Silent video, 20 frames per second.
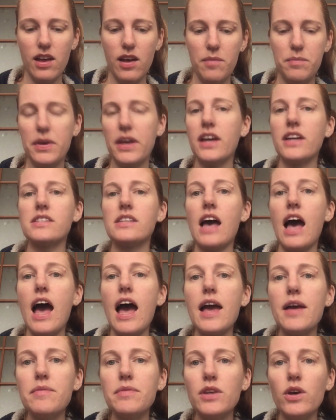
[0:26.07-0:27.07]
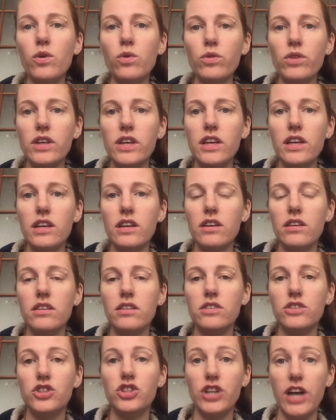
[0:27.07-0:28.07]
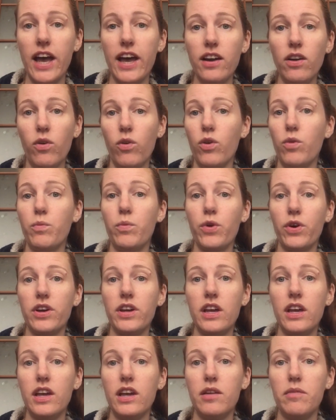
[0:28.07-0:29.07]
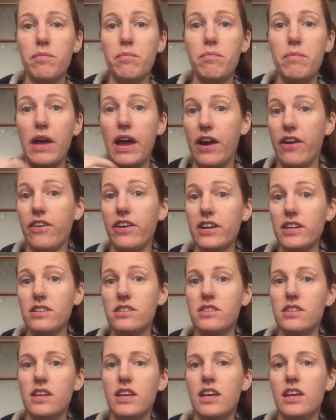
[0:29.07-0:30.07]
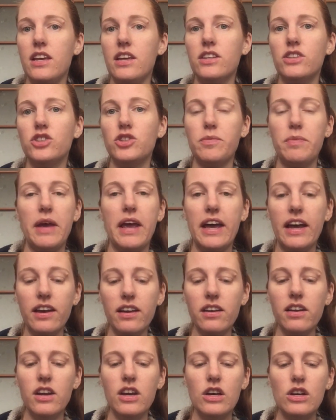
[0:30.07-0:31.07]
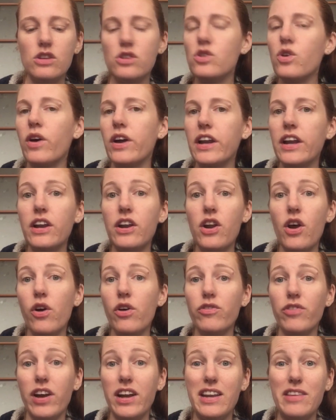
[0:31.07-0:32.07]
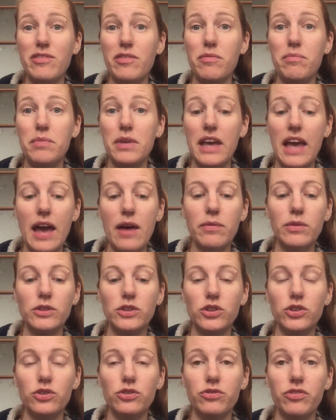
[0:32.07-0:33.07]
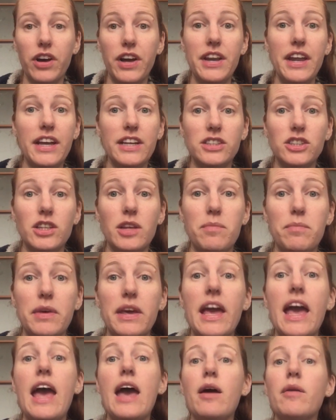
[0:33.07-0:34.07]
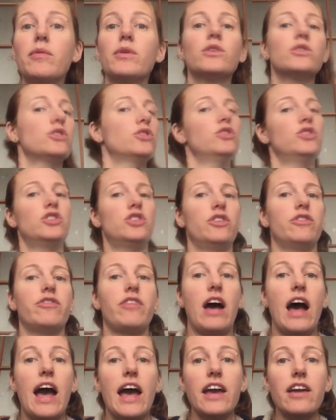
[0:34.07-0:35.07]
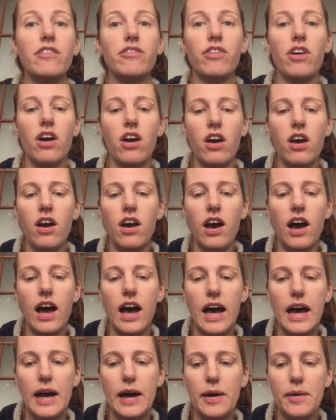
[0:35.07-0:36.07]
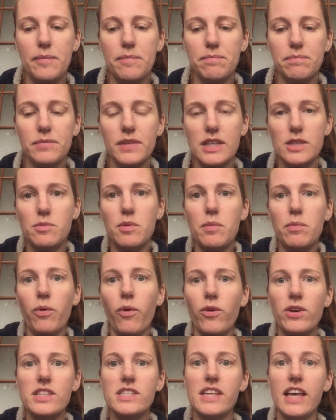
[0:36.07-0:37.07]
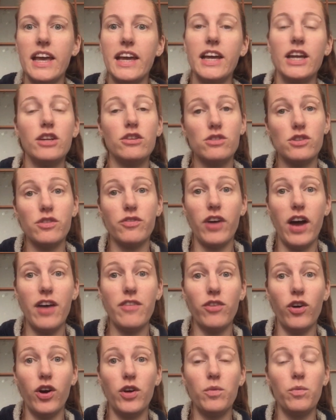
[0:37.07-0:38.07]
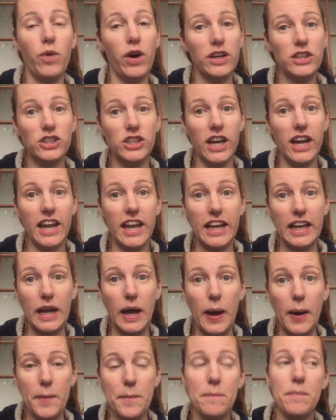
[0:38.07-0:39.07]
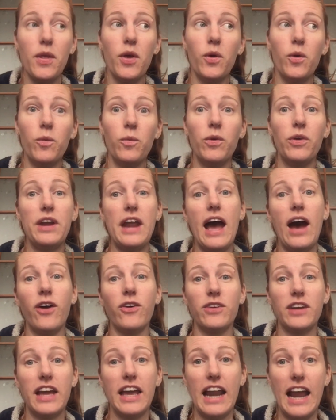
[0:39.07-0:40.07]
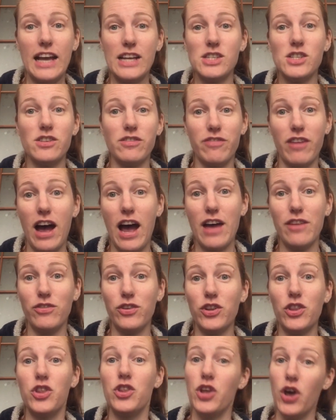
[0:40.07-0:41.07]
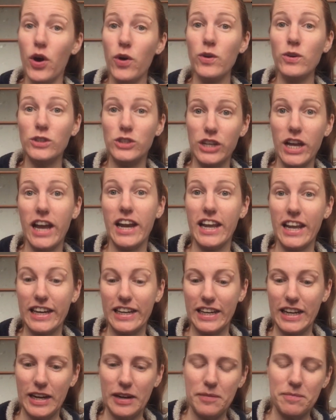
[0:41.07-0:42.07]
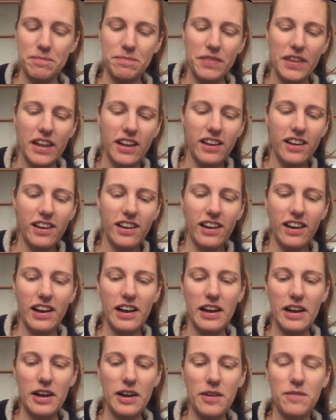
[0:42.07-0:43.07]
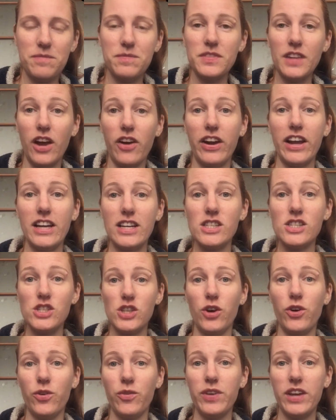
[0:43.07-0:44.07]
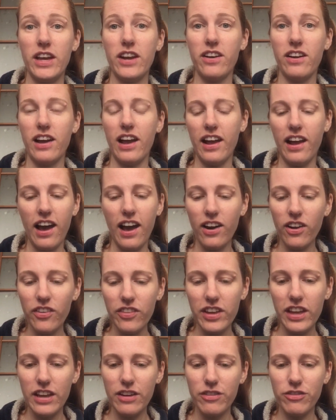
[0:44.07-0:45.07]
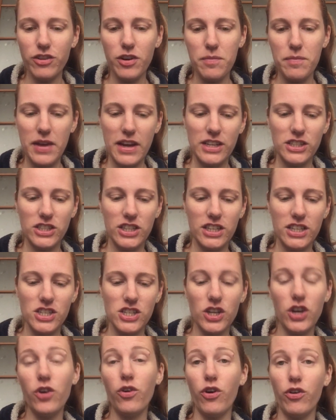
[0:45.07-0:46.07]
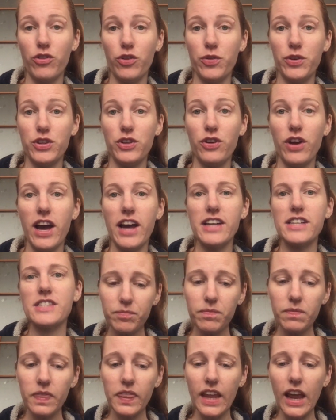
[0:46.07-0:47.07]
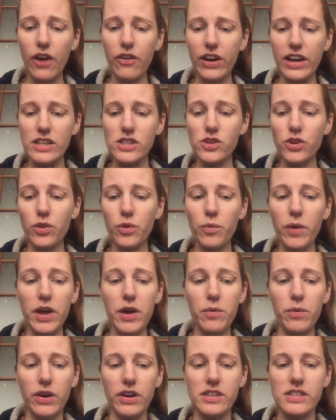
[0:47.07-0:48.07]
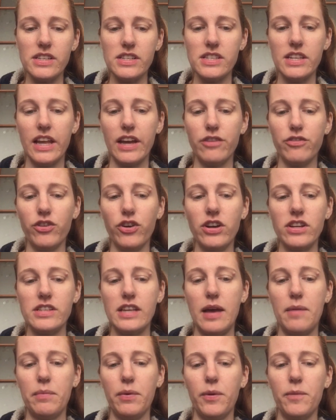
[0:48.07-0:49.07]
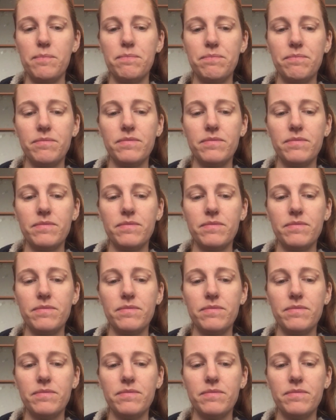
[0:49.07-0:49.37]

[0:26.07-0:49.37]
because I'm the only JET or working parent in Japan. So I didn't know if I'd even be able to financially be able to survive. Because people always say, can you survive on one JET income? Well, now can I survive with no JET income? All right, so here, I got all the information to go over with you guys. All right, so the way it works is, like, for example,